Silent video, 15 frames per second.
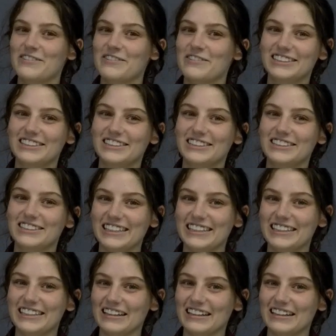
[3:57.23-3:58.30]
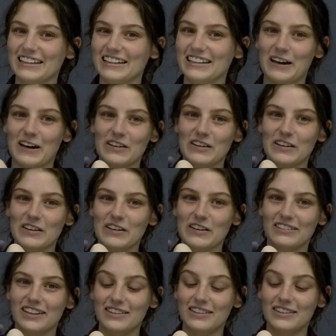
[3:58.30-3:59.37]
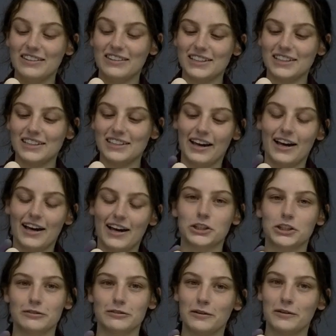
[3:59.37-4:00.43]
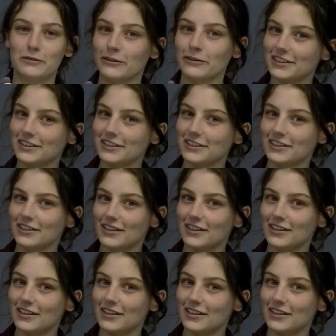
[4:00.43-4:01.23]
She laid this egg actually right before we took her out